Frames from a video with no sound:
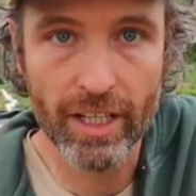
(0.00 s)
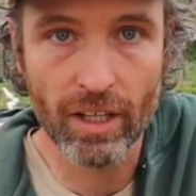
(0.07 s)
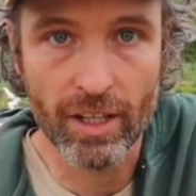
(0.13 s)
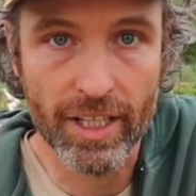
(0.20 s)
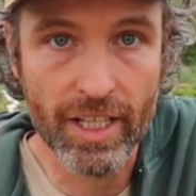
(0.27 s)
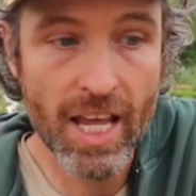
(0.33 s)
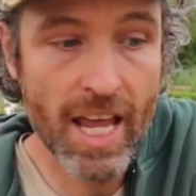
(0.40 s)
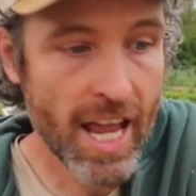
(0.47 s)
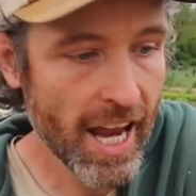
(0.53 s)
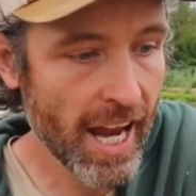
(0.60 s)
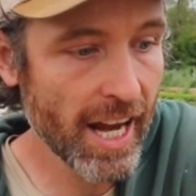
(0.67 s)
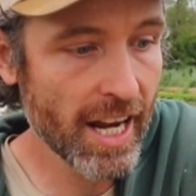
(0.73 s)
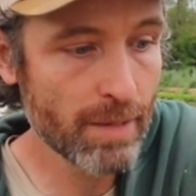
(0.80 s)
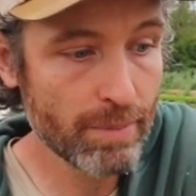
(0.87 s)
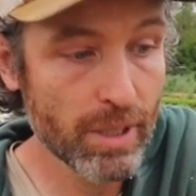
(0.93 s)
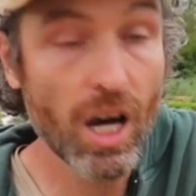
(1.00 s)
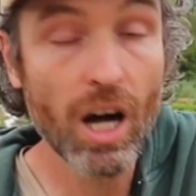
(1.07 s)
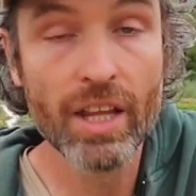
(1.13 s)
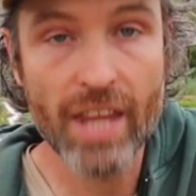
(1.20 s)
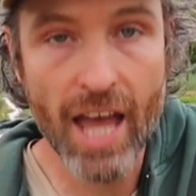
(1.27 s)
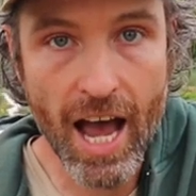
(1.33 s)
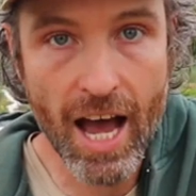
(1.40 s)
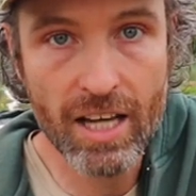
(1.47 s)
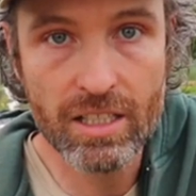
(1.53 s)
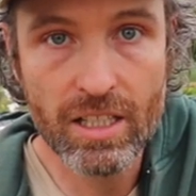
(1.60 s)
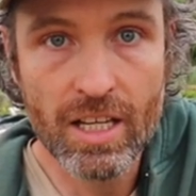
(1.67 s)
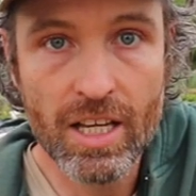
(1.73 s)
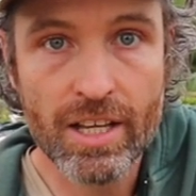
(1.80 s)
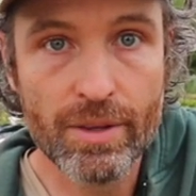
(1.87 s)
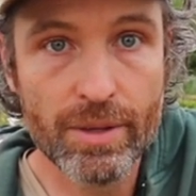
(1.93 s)
on it, and beyond that,
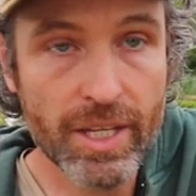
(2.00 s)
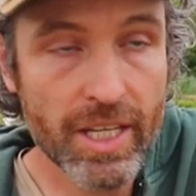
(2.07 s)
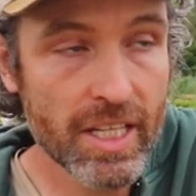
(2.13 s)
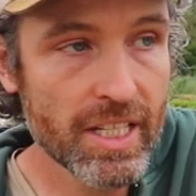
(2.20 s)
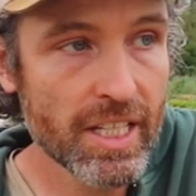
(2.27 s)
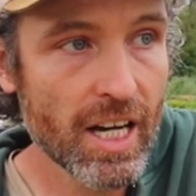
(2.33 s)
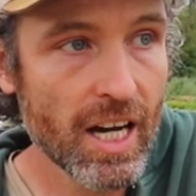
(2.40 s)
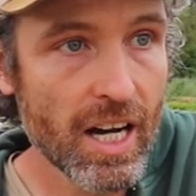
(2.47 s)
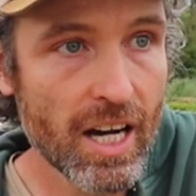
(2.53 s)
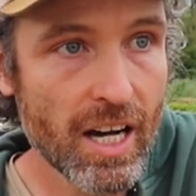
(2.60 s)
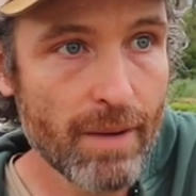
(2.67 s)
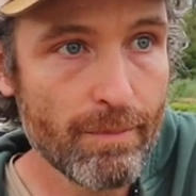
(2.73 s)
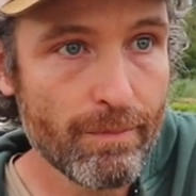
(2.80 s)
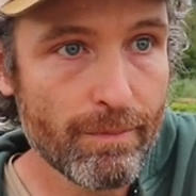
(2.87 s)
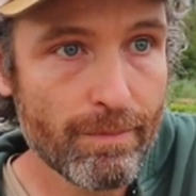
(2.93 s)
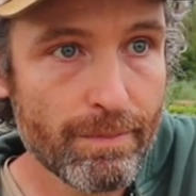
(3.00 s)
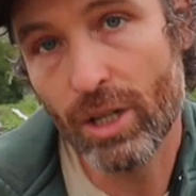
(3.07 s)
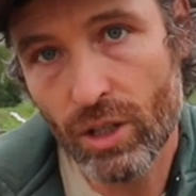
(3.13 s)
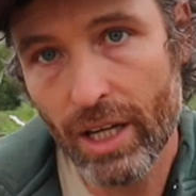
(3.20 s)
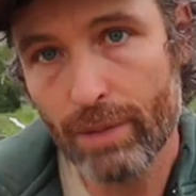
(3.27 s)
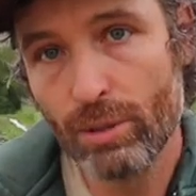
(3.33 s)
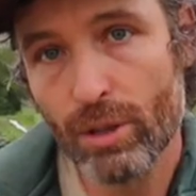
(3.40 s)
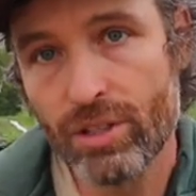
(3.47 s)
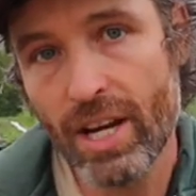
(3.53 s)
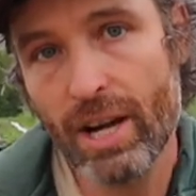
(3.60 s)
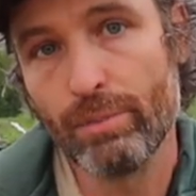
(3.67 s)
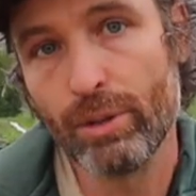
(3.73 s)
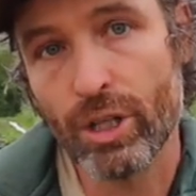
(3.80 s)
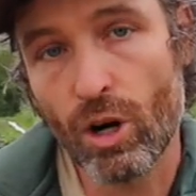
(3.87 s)
the um, you got to push down pretty